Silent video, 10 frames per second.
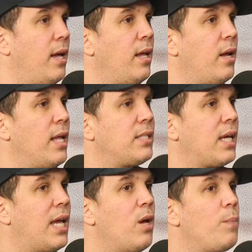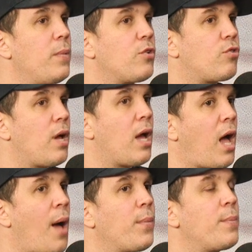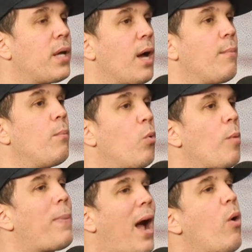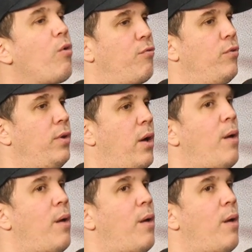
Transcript: You know, it's like I'm going to become more powerful now.